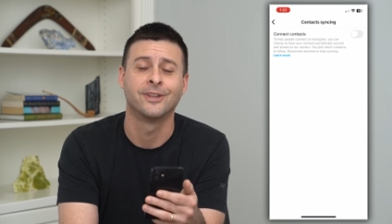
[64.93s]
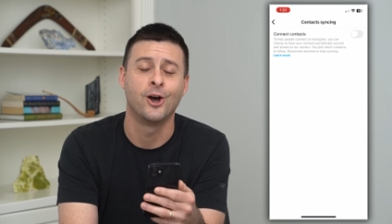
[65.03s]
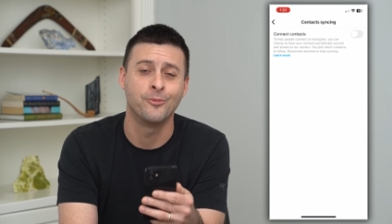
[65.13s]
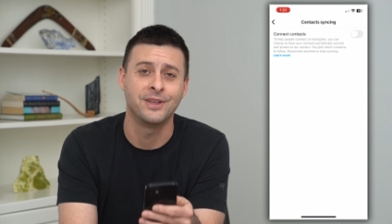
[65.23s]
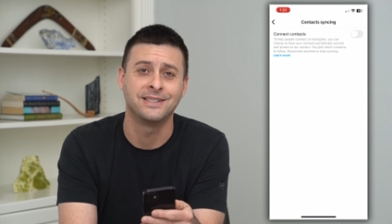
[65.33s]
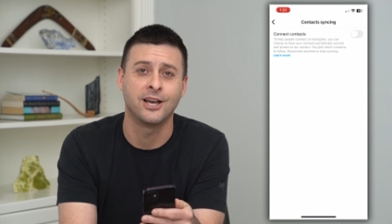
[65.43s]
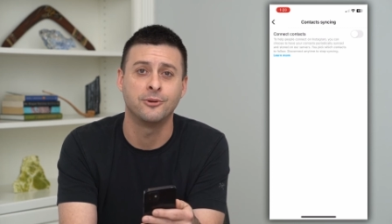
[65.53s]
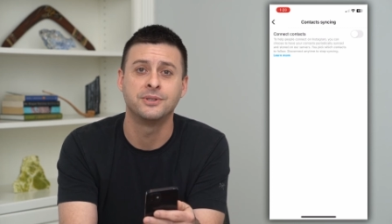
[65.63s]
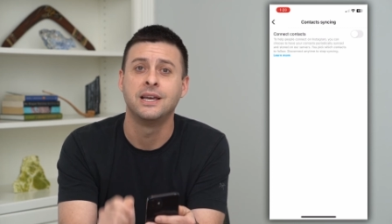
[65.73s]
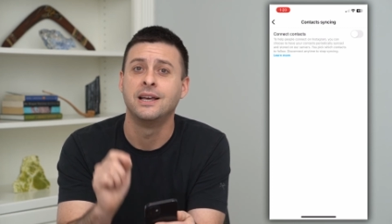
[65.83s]
Hope this
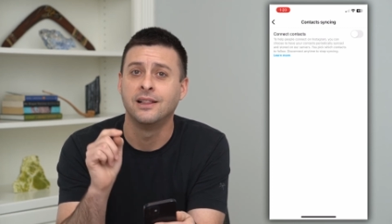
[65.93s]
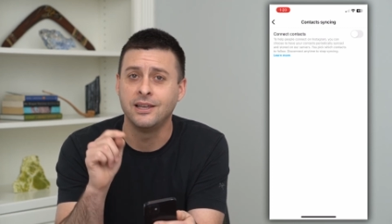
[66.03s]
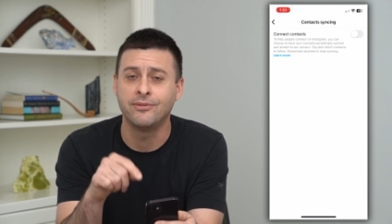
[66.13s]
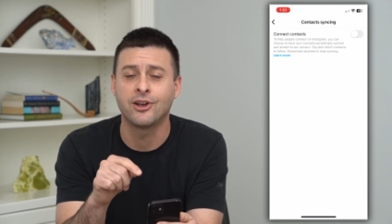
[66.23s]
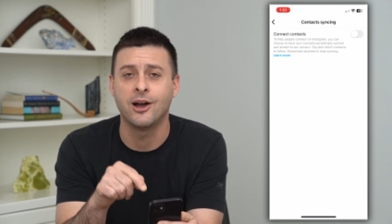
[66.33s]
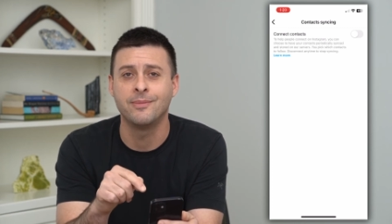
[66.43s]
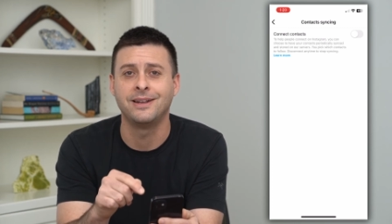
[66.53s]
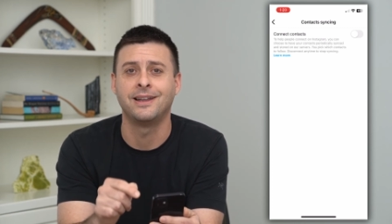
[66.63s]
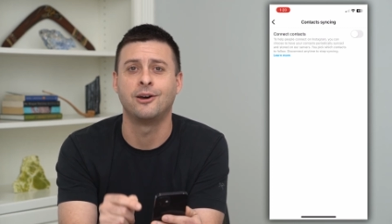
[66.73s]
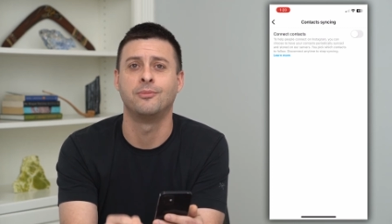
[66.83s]
helps. Leave a
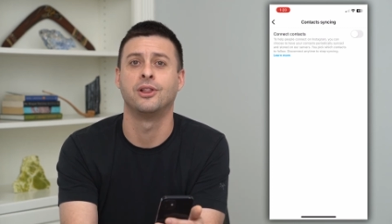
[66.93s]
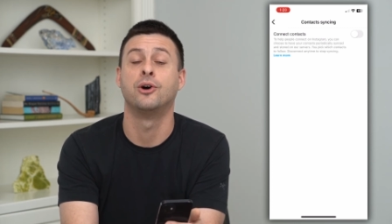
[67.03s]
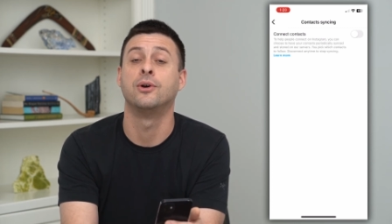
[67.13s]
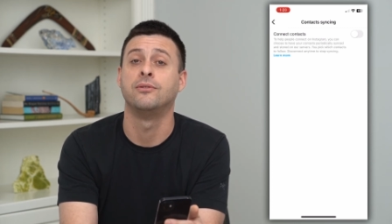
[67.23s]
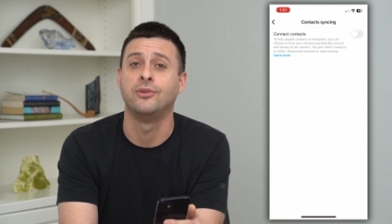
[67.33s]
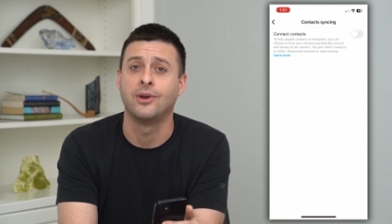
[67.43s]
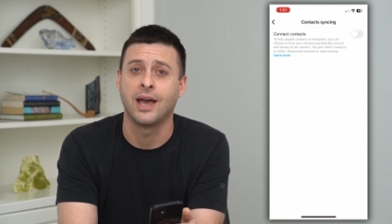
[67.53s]
comment down below if you